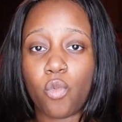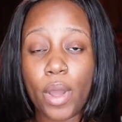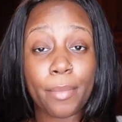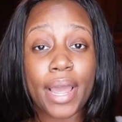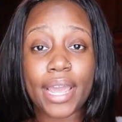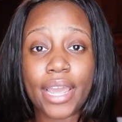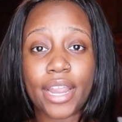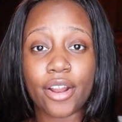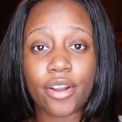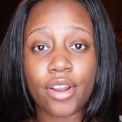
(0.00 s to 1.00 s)
wet my
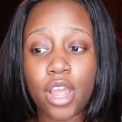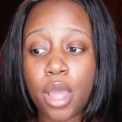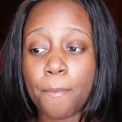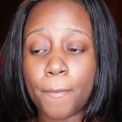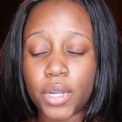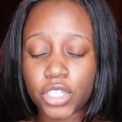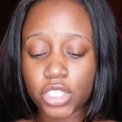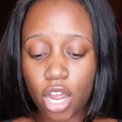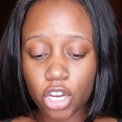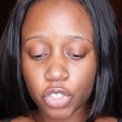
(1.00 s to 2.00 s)
hair,
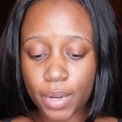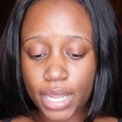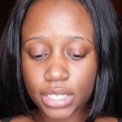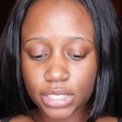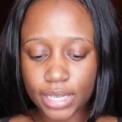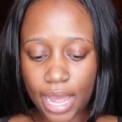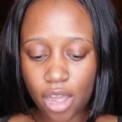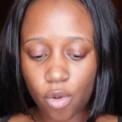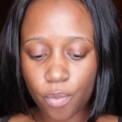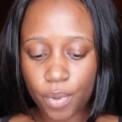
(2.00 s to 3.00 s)
massage my
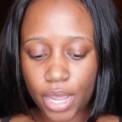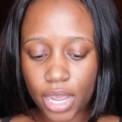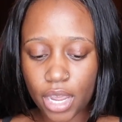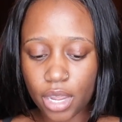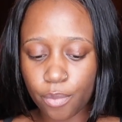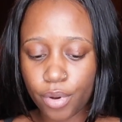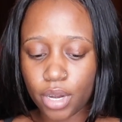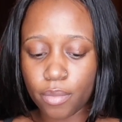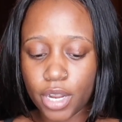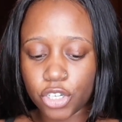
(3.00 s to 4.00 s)
scalp, and
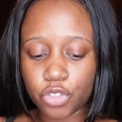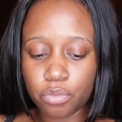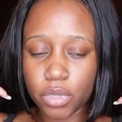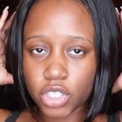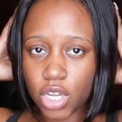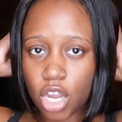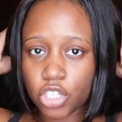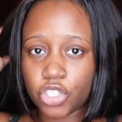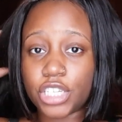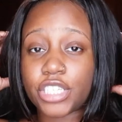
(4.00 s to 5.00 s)
pretty much
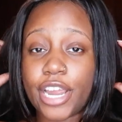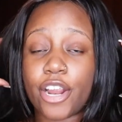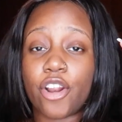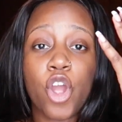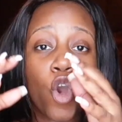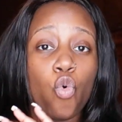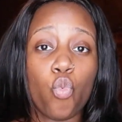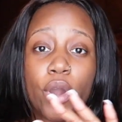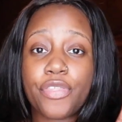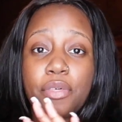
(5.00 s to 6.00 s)
massage this hair
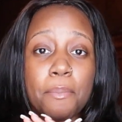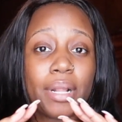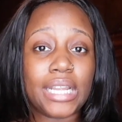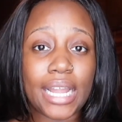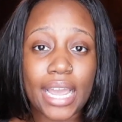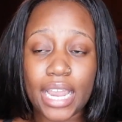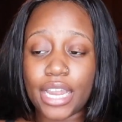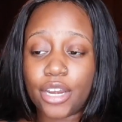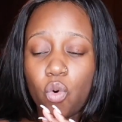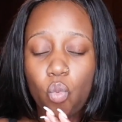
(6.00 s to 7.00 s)
with
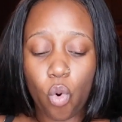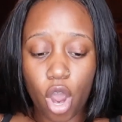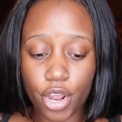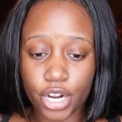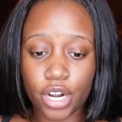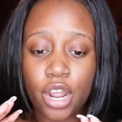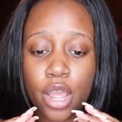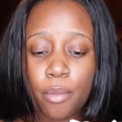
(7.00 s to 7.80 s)
plain water.